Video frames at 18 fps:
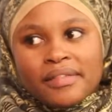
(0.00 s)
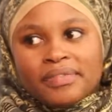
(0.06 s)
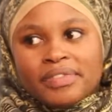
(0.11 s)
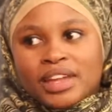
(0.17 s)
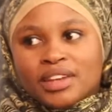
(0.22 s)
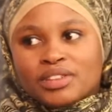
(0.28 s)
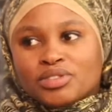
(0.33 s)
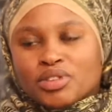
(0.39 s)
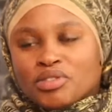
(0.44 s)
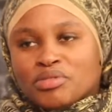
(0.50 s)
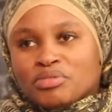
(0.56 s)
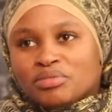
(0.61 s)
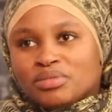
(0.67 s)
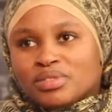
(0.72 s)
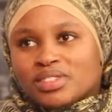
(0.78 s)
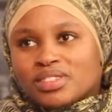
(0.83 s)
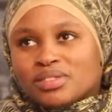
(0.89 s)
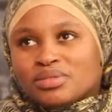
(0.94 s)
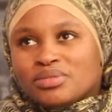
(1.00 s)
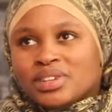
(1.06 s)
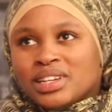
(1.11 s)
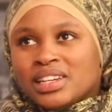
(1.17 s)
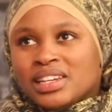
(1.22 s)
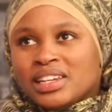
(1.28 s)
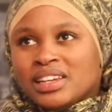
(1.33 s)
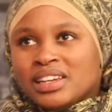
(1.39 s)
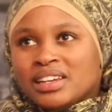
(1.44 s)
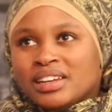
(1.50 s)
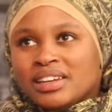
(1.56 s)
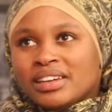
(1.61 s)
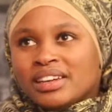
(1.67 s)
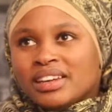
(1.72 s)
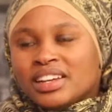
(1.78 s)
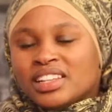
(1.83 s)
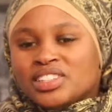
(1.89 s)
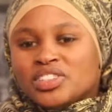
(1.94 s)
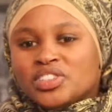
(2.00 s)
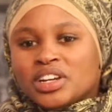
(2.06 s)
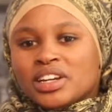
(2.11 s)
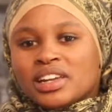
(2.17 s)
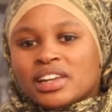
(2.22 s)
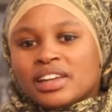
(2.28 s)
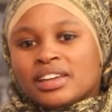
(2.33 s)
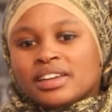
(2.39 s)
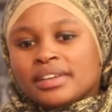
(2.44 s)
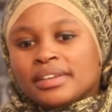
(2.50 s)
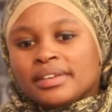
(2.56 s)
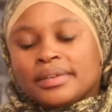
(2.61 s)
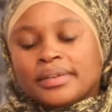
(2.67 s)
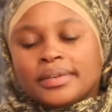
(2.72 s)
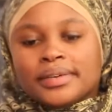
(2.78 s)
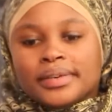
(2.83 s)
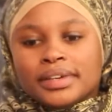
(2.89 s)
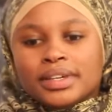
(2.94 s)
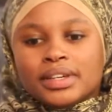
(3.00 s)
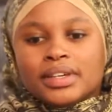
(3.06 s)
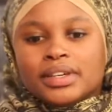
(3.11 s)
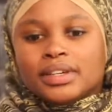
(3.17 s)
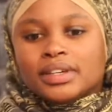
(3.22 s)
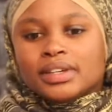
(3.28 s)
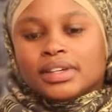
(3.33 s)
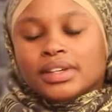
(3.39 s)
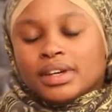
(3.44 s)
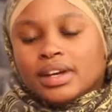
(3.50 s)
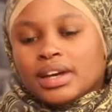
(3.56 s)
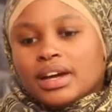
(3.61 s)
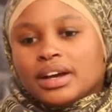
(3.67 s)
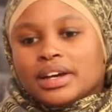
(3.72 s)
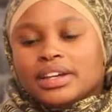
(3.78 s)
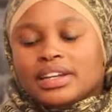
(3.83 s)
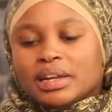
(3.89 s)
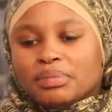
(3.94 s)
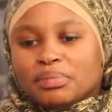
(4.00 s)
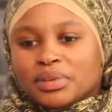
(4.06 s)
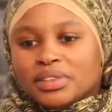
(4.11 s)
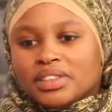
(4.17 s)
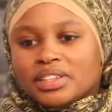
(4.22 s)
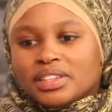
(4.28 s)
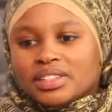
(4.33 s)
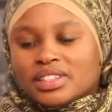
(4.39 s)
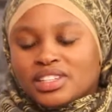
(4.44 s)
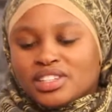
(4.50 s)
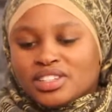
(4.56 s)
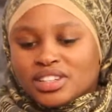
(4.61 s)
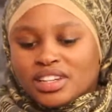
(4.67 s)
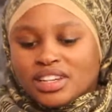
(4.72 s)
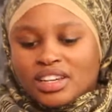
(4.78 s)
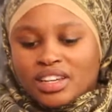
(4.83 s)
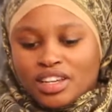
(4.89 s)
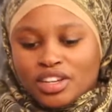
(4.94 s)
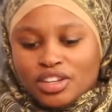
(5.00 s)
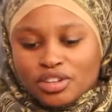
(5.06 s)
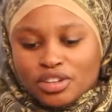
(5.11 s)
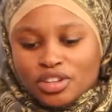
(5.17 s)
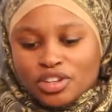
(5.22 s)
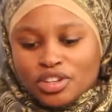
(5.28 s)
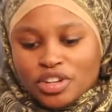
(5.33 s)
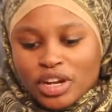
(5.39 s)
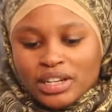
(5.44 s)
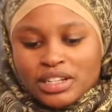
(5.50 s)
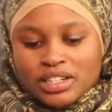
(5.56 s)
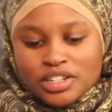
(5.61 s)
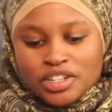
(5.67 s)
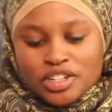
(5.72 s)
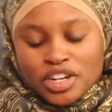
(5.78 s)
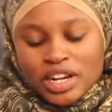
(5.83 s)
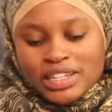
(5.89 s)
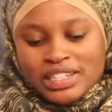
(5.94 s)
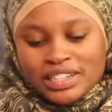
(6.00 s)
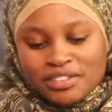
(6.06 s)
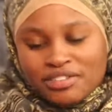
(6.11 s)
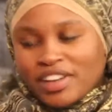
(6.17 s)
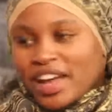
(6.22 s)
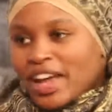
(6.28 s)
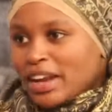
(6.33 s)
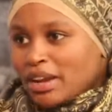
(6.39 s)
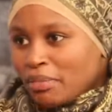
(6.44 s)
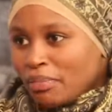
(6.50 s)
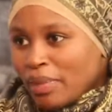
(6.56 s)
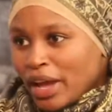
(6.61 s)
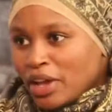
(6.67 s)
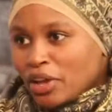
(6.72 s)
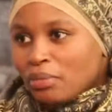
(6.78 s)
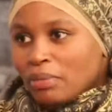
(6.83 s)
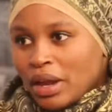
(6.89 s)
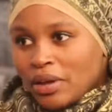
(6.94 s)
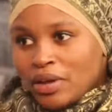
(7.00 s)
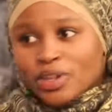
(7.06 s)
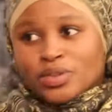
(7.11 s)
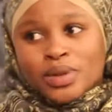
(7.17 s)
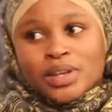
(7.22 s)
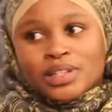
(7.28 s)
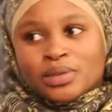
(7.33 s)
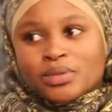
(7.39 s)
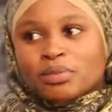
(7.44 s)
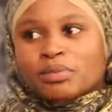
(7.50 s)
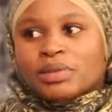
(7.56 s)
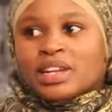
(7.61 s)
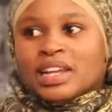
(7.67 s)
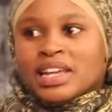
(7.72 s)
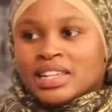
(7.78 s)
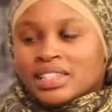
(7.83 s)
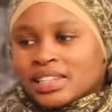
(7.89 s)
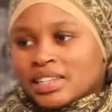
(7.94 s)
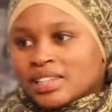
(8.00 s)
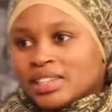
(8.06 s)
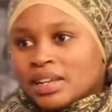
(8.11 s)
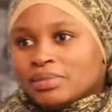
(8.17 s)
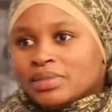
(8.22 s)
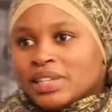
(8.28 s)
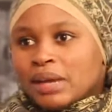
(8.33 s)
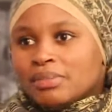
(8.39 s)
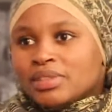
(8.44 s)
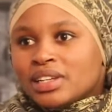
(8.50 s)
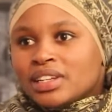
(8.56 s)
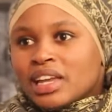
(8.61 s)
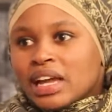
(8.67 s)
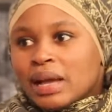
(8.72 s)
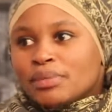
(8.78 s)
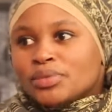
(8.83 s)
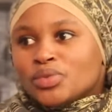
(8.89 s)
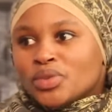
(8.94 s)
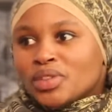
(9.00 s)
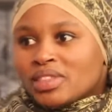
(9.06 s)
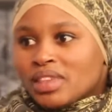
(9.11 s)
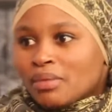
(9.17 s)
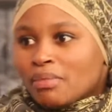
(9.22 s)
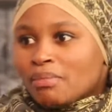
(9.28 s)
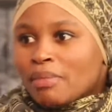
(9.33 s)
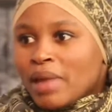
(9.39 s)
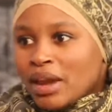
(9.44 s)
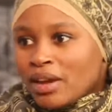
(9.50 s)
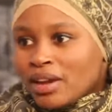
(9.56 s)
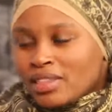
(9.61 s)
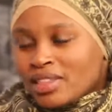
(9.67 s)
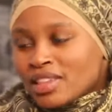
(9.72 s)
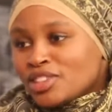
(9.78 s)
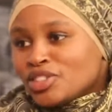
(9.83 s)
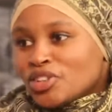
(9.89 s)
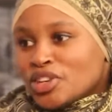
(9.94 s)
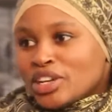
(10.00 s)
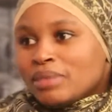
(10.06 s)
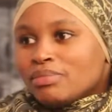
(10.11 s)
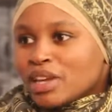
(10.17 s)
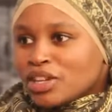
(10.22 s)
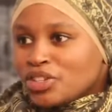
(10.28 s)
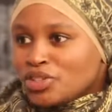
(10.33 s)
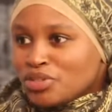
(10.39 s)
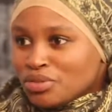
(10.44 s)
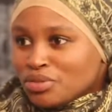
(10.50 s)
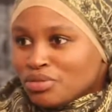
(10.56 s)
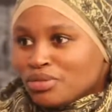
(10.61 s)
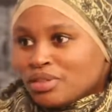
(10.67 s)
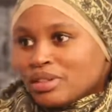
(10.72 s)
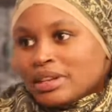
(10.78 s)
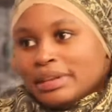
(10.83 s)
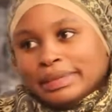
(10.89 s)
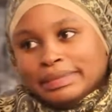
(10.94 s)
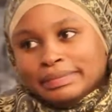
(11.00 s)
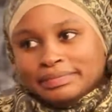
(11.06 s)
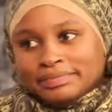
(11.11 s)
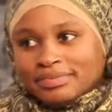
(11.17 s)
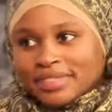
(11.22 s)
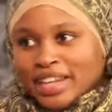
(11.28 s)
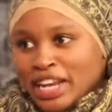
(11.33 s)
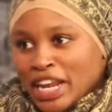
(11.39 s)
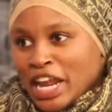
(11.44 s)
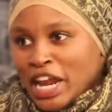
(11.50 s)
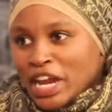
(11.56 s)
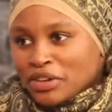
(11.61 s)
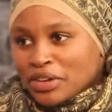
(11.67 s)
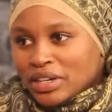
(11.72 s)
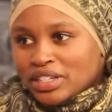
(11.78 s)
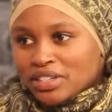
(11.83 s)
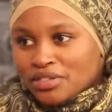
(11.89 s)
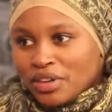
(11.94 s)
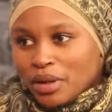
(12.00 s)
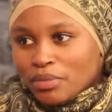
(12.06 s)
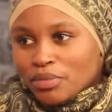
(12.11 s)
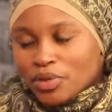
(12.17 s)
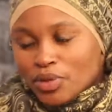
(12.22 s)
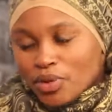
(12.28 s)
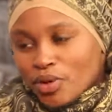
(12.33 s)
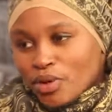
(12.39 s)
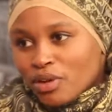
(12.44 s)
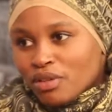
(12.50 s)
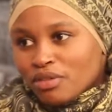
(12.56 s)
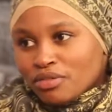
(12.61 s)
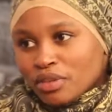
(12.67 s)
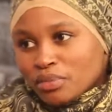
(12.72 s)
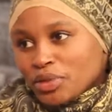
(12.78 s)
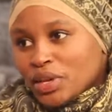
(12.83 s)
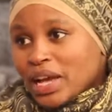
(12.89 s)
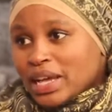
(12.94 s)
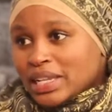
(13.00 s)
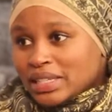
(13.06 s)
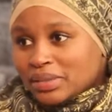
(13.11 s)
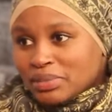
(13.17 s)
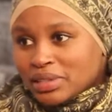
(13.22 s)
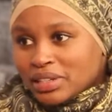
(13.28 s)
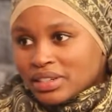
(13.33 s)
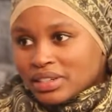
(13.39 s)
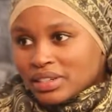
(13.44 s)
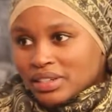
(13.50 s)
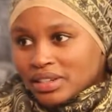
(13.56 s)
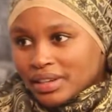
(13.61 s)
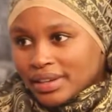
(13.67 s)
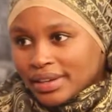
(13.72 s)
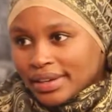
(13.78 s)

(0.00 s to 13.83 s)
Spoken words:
They don't really. It's not a. How can I put this? You're not defined by your marriage, whereas a woman is, and sometimes it comes with the surname that you inherit from your husband.